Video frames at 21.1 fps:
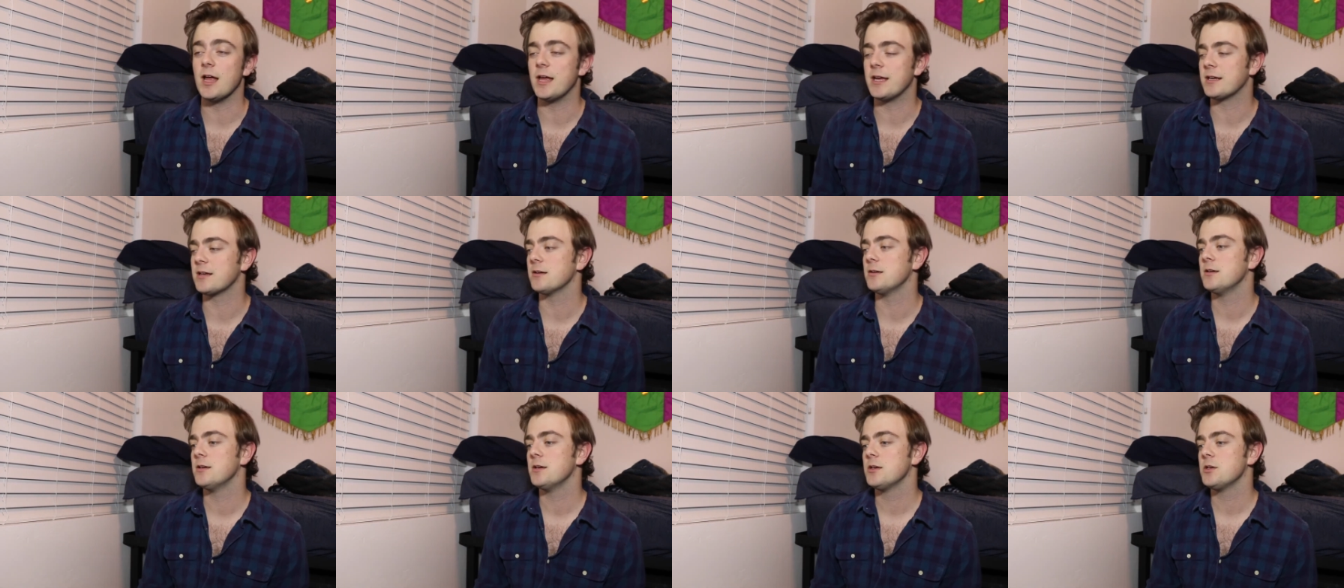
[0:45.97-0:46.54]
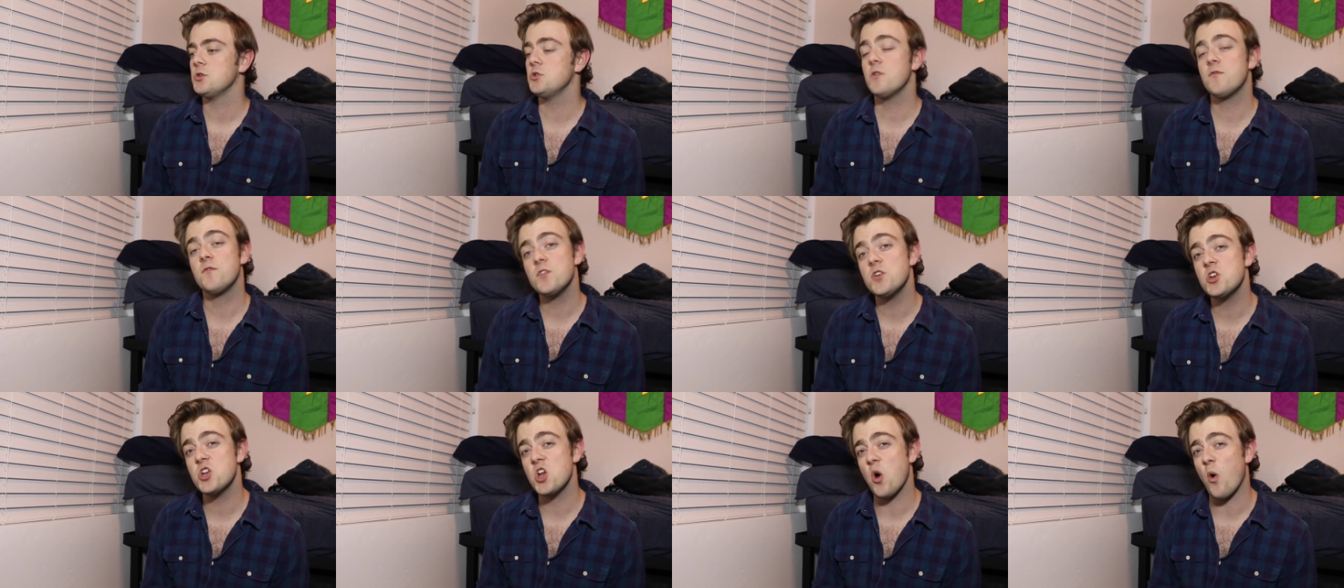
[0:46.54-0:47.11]
Like, you have
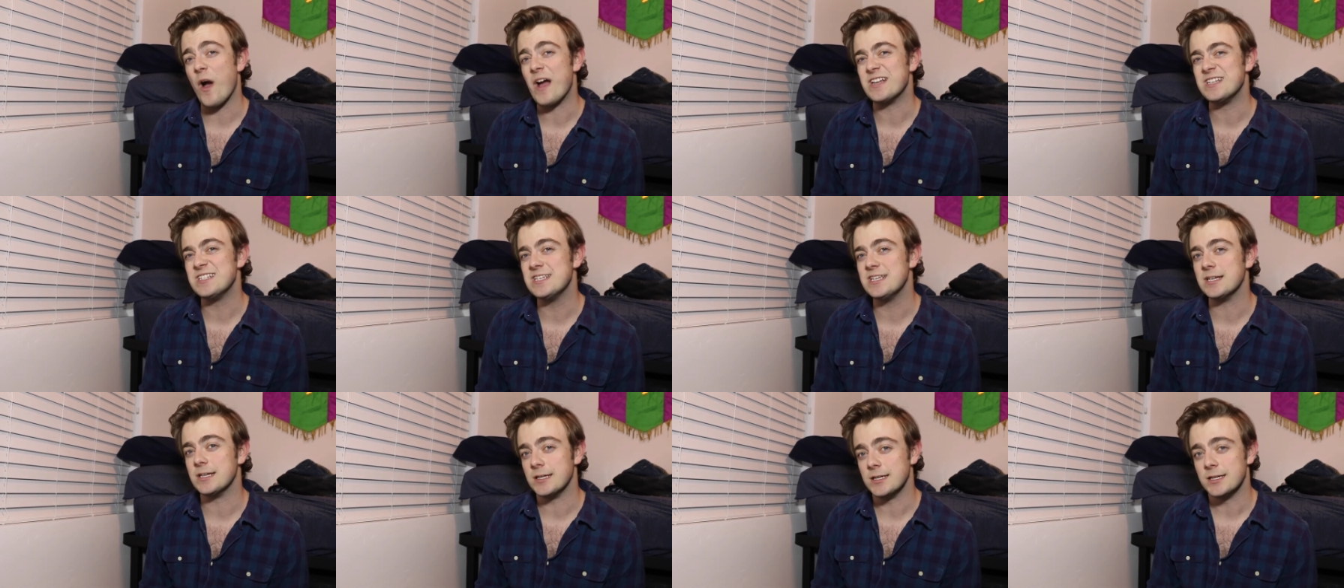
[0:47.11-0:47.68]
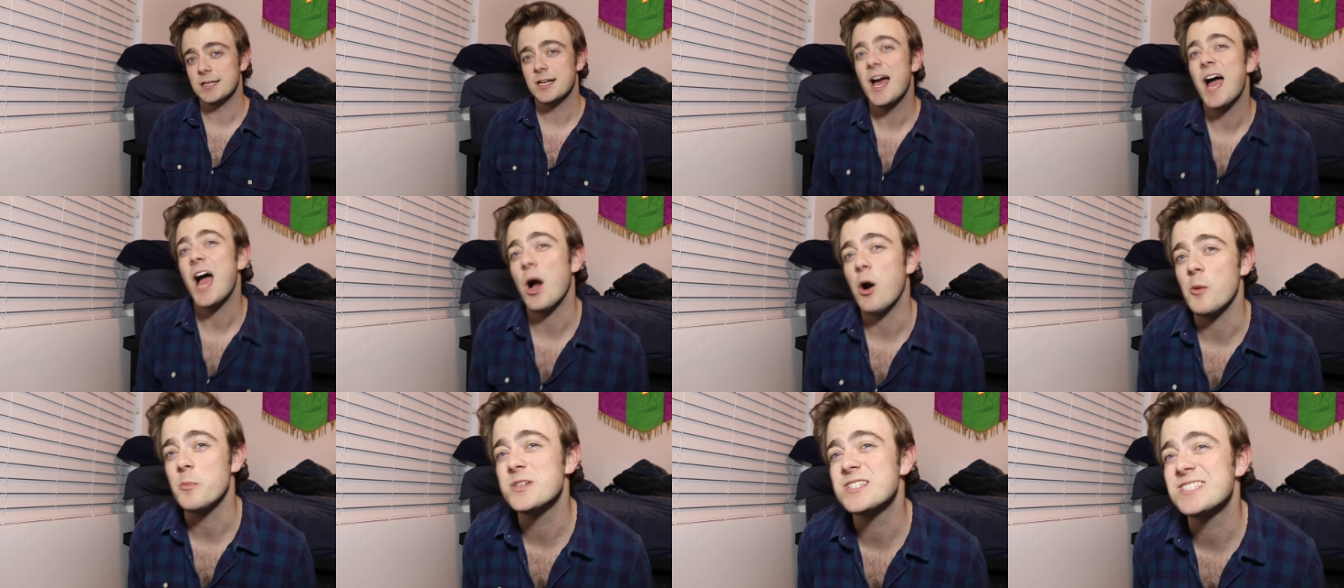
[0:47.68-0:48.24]
no idea
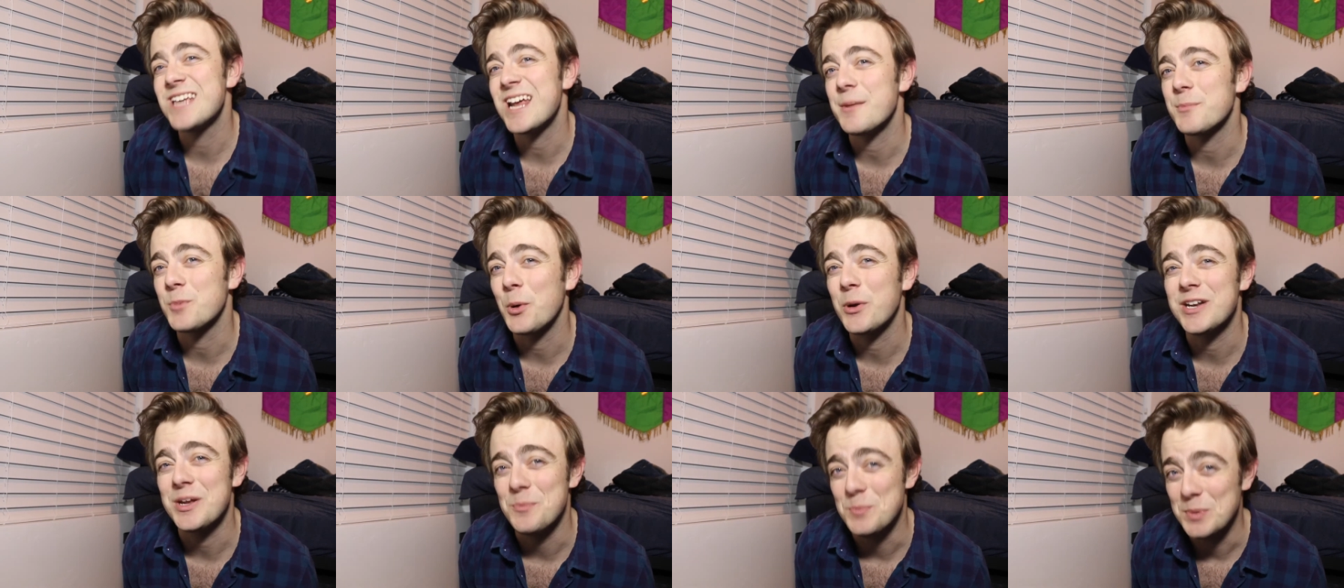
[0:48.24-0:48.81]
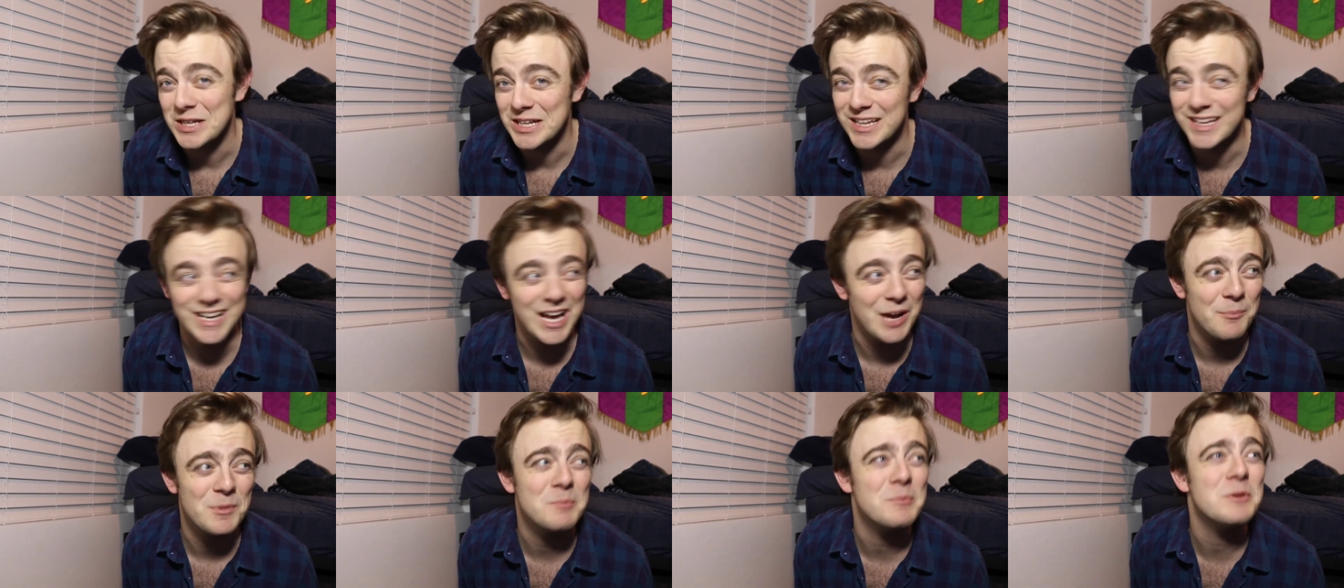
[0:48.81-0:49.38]
how upset I'm going to be.
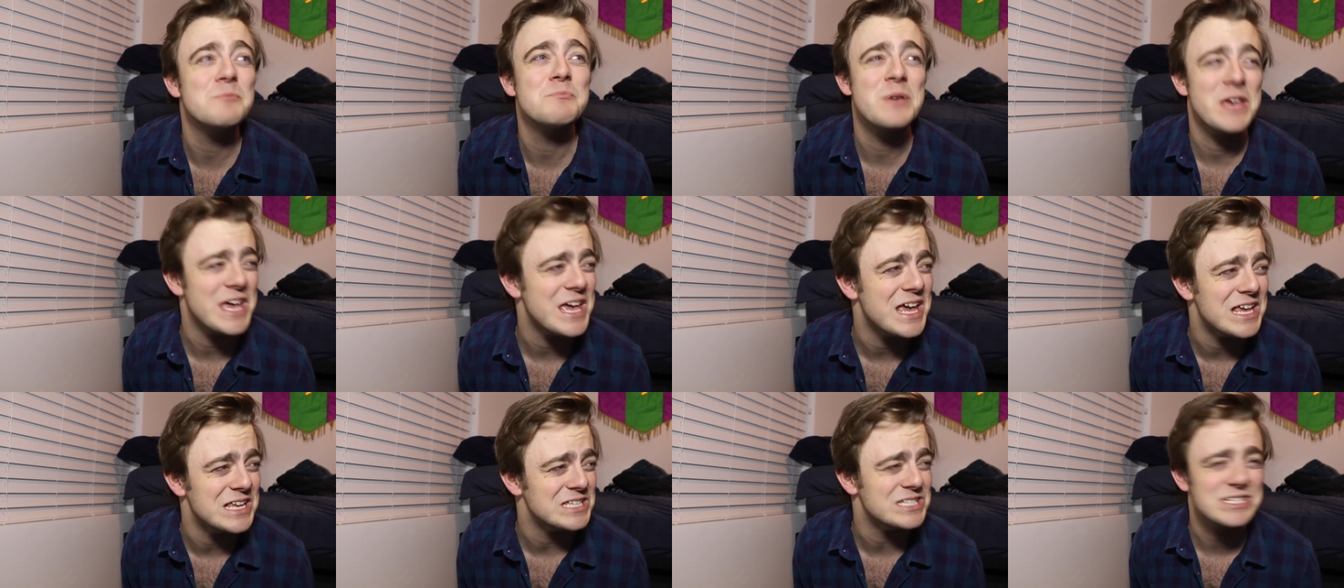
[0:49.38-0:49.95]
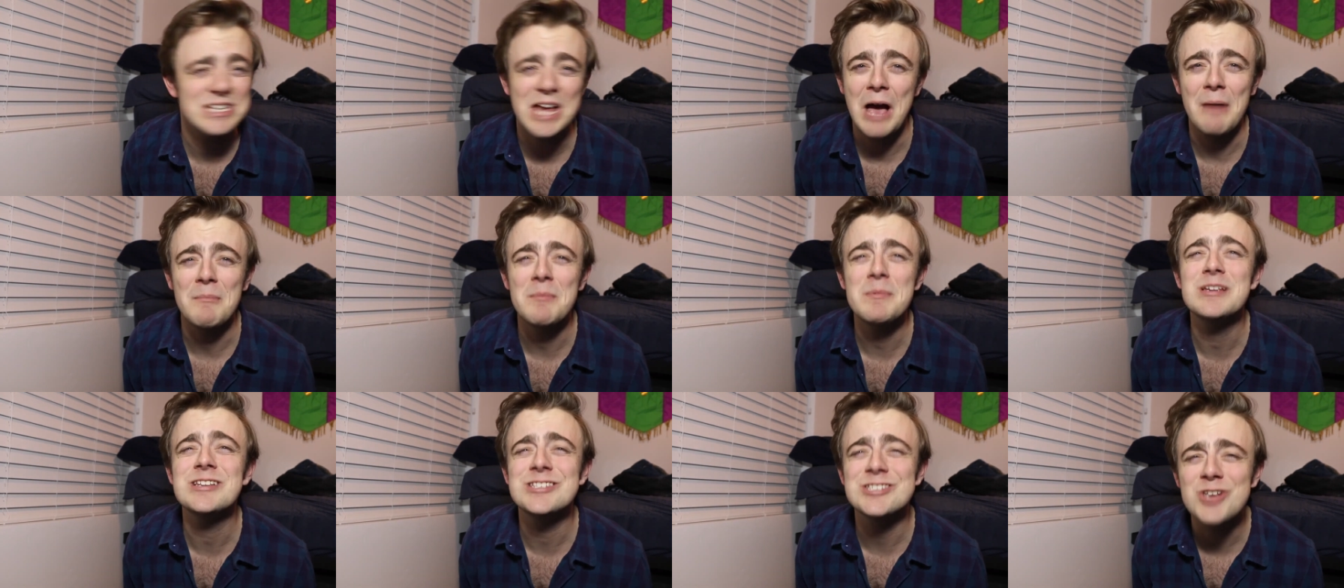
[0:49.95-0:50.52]
Like, I'm gonna be pissed. I'm
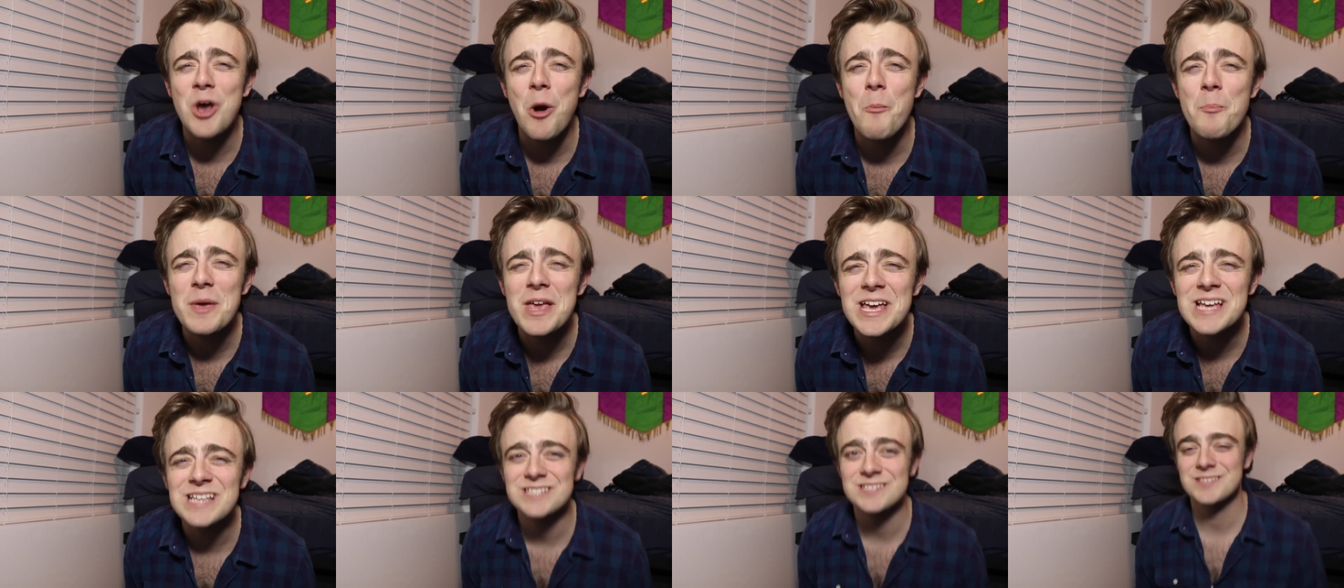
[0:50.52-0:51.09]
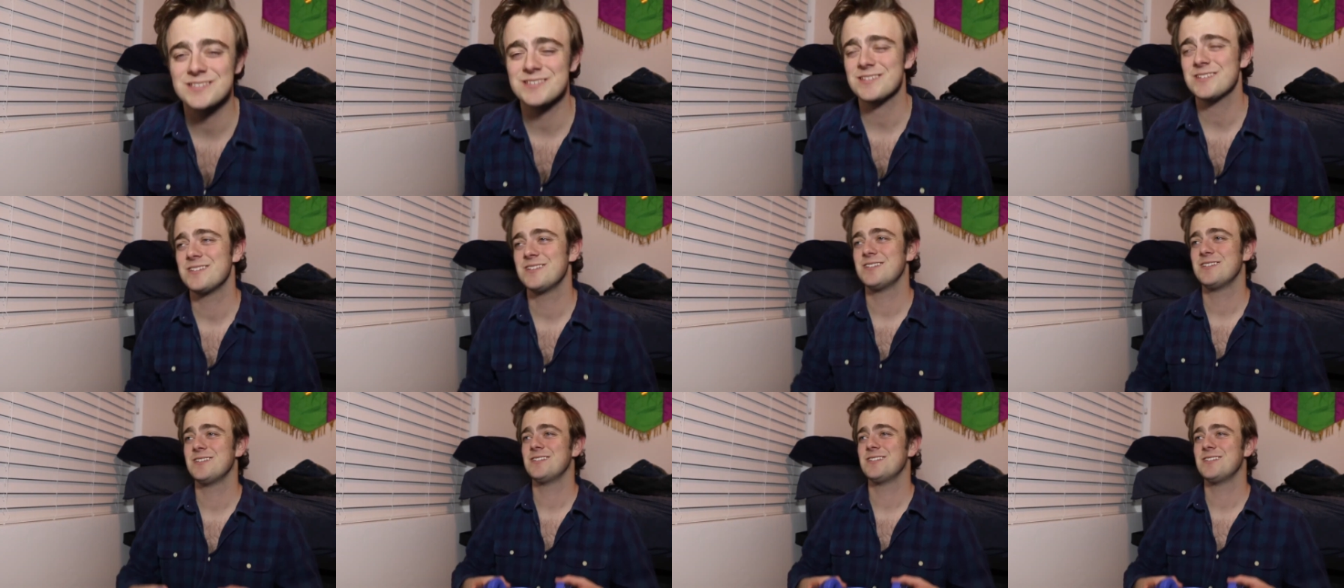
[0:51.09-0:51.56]
gonna be so pissed.